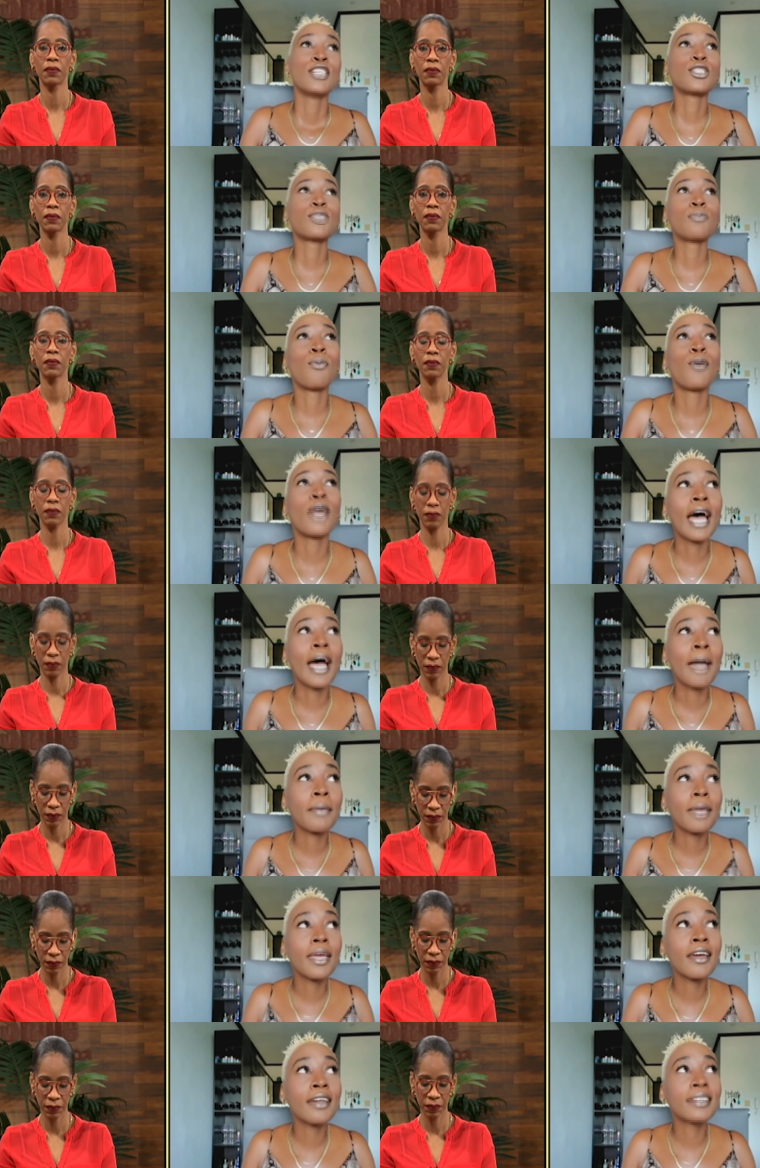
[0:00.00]
Speaker 1: But I'm
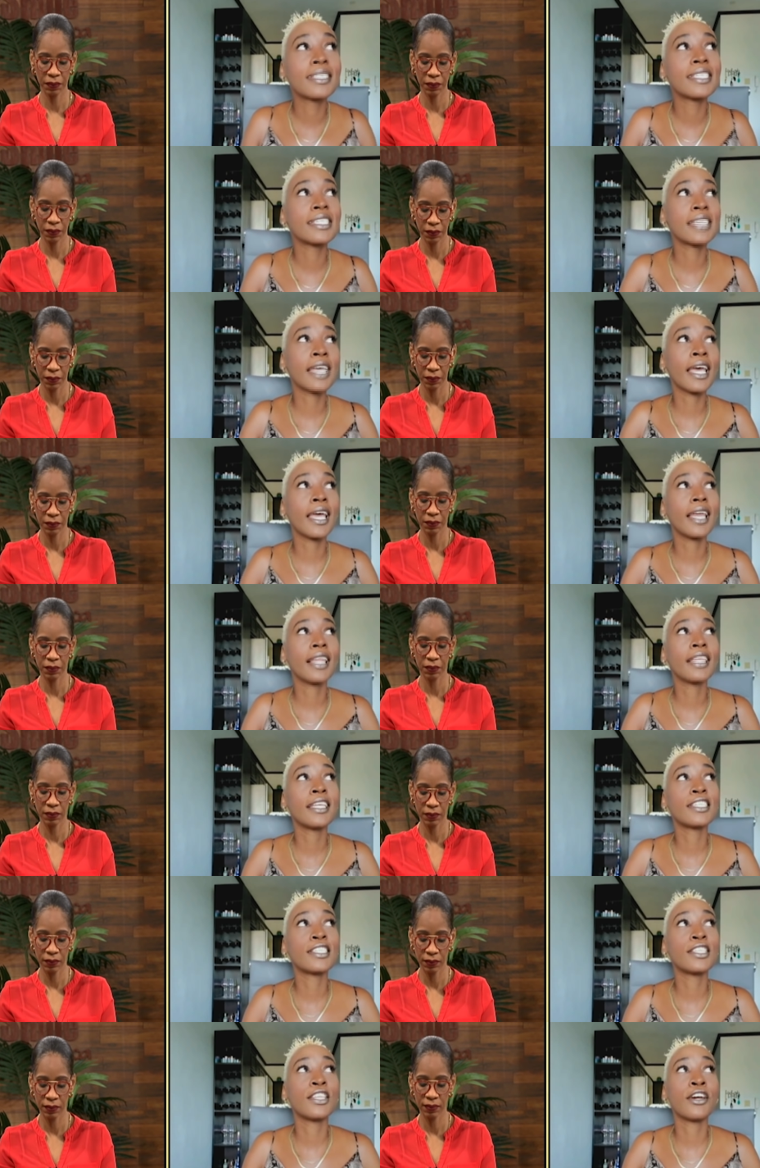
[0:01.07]
here to say,
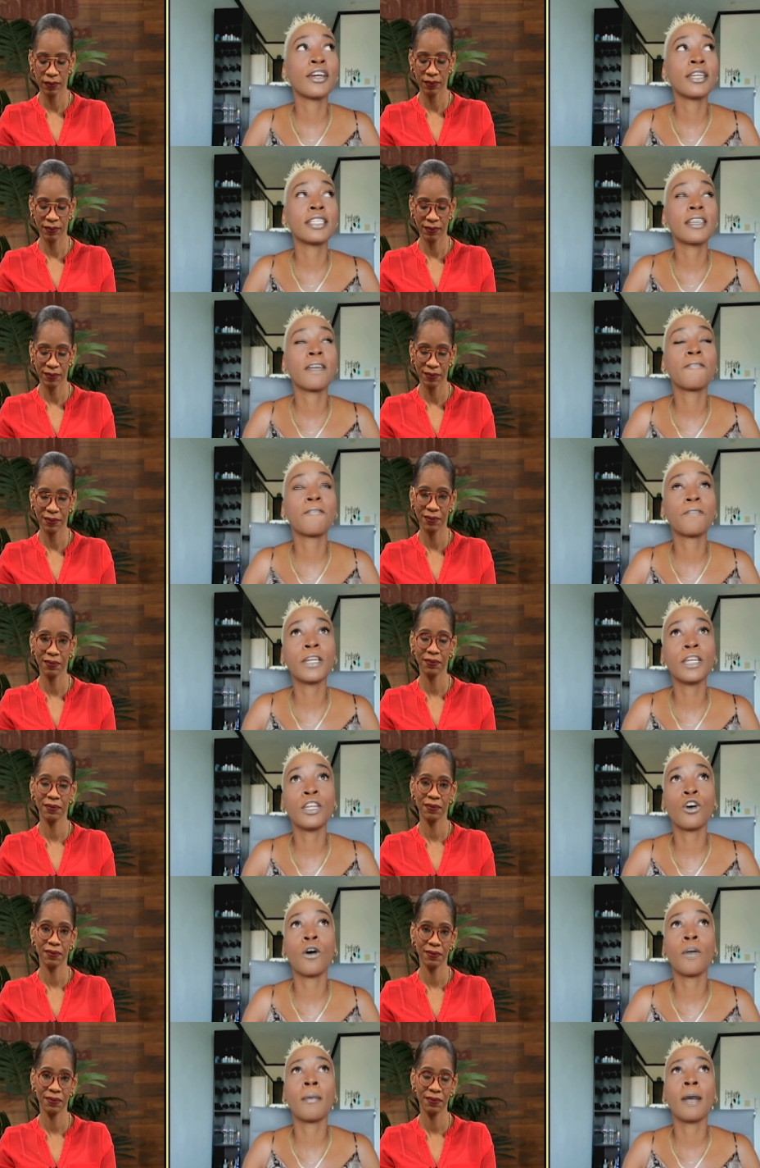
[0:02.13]
listen, there is a
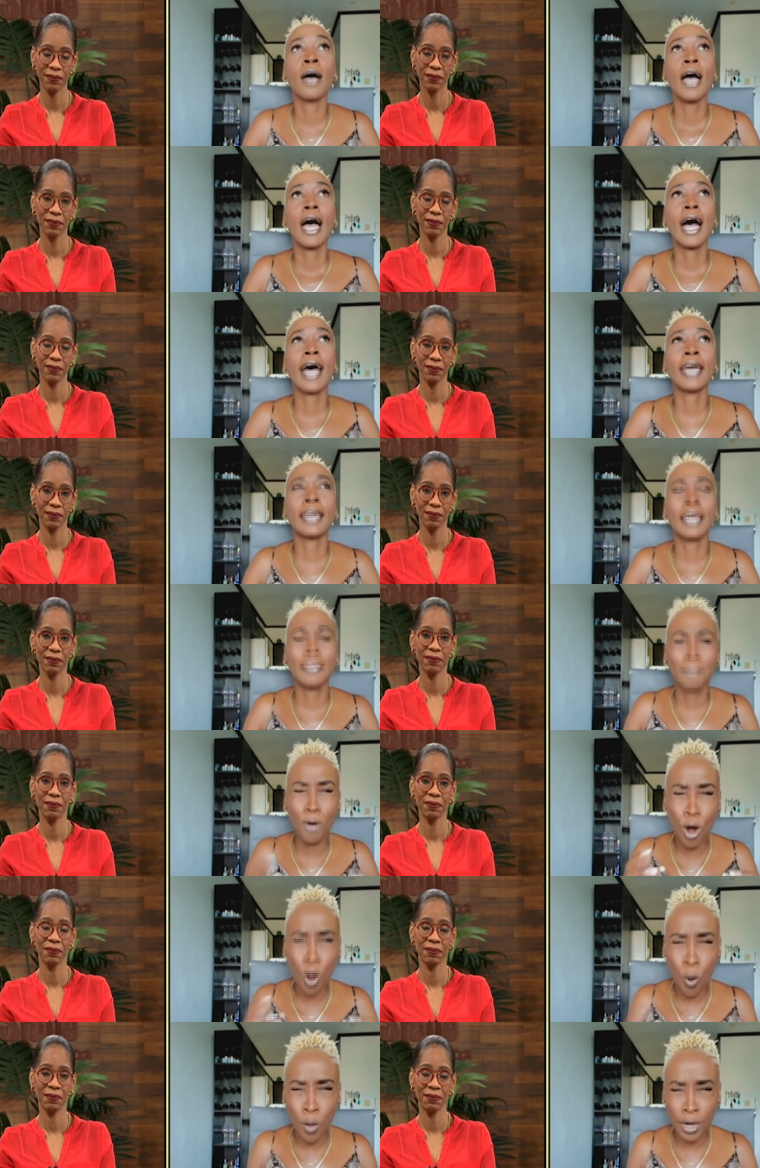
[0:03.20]
freedom and a
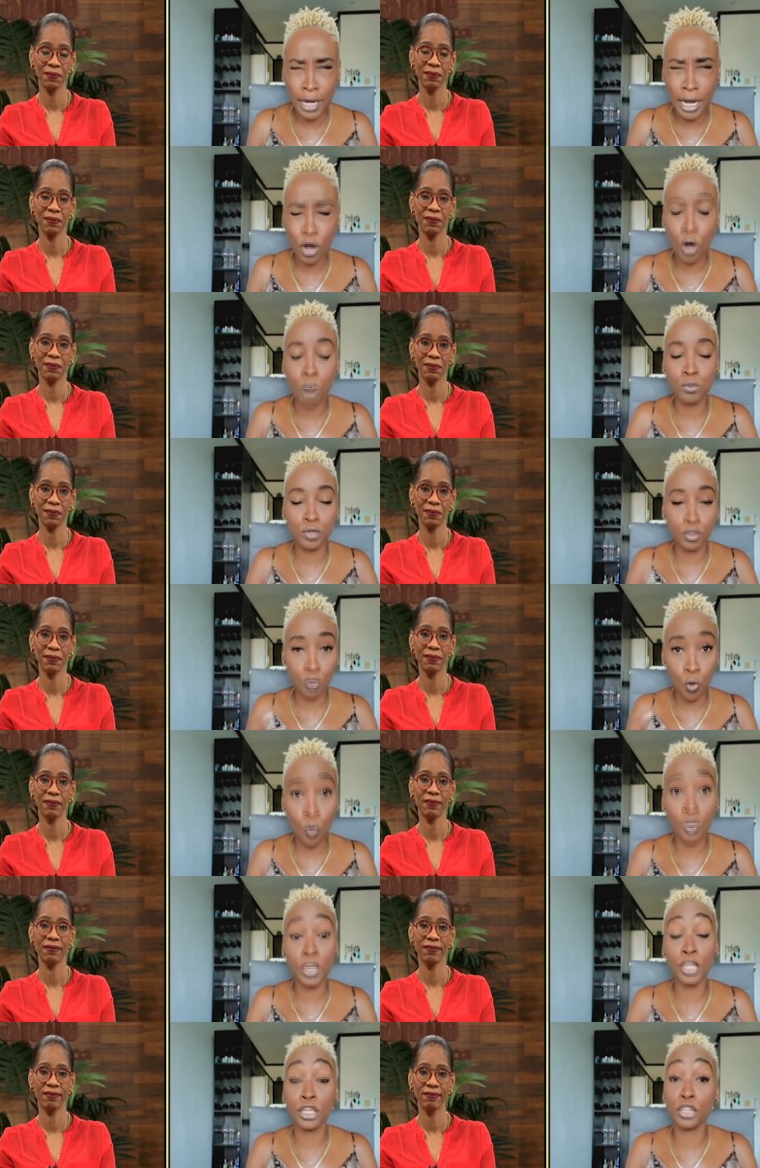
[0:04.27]
power that comes with
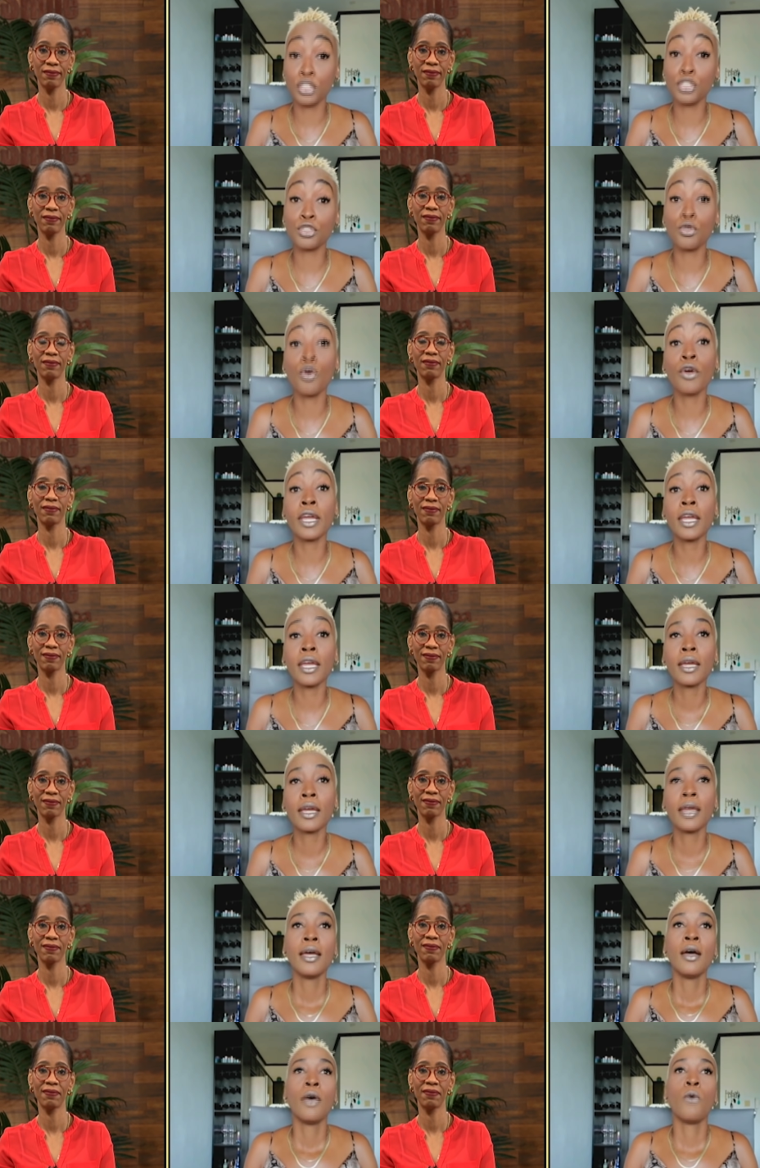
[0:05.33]
owning your story,
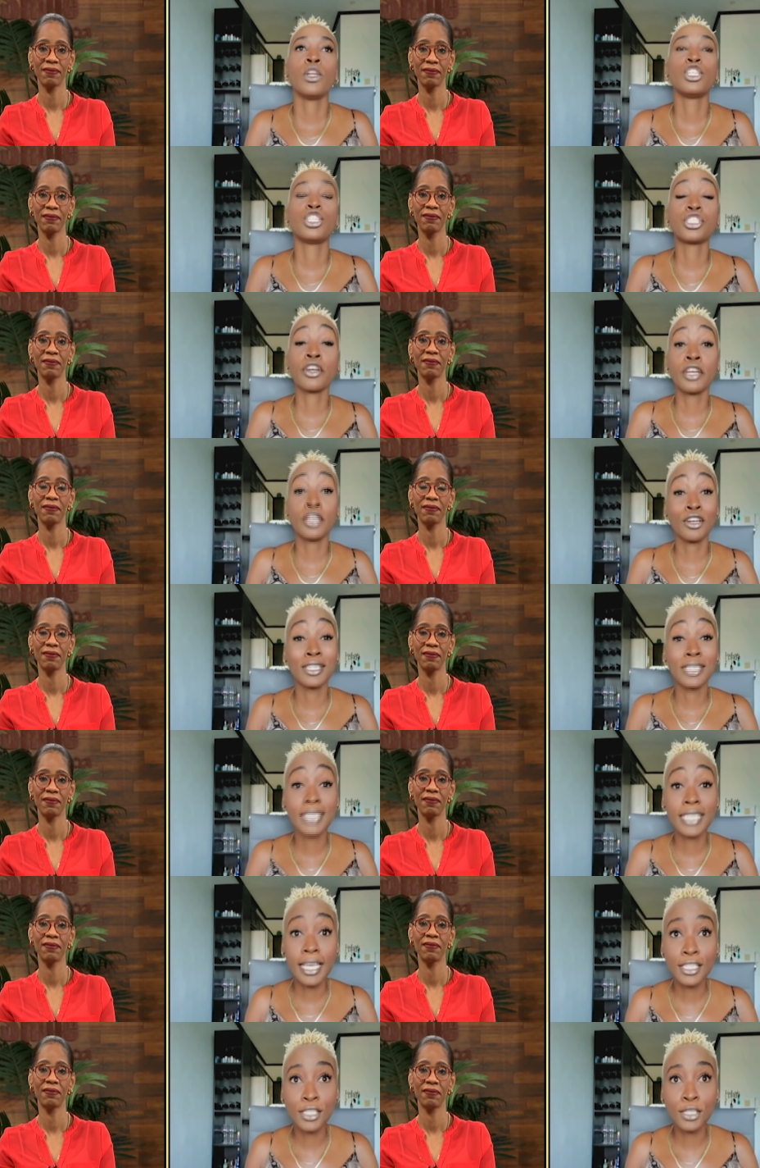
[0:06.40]
with sharing your
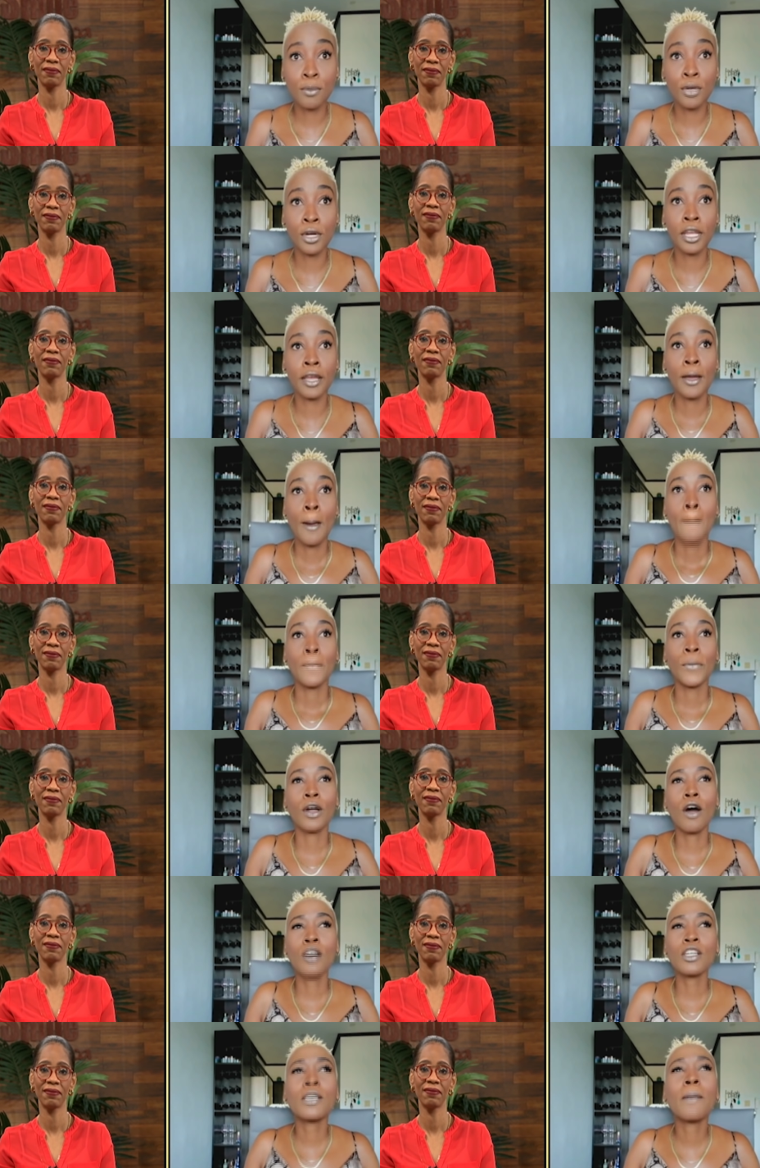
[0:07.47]
testimony, but
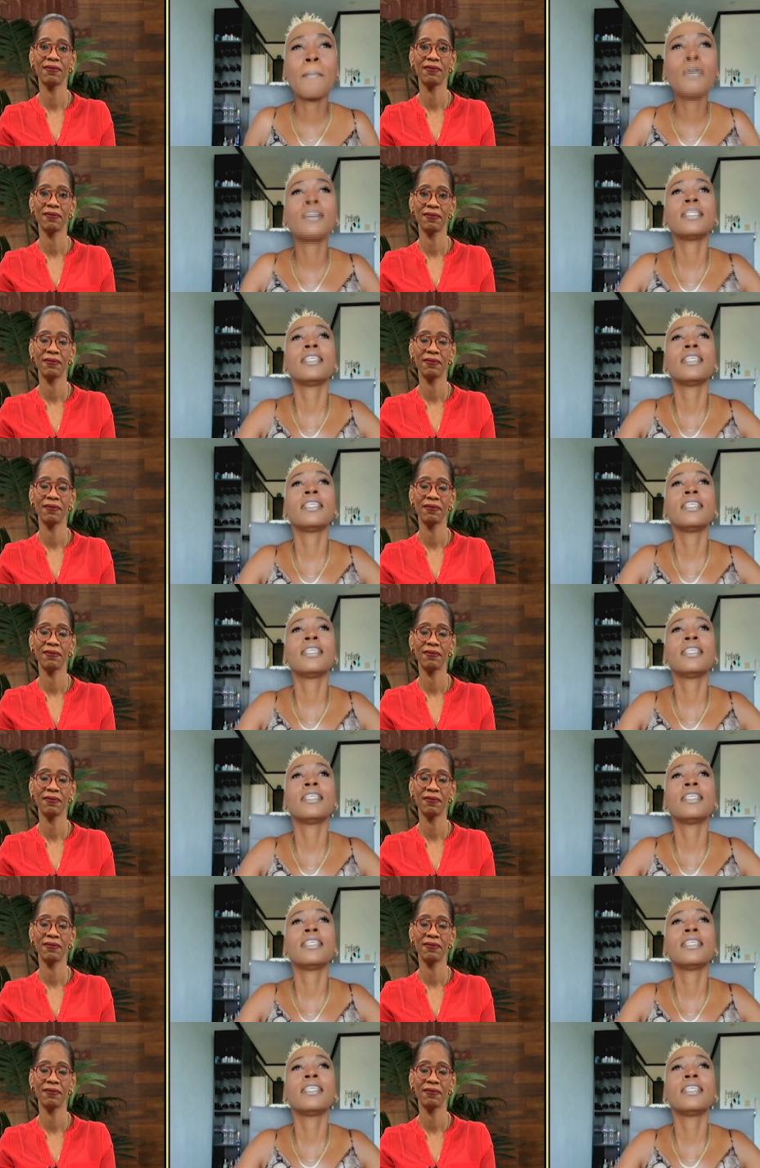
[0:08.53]
also putting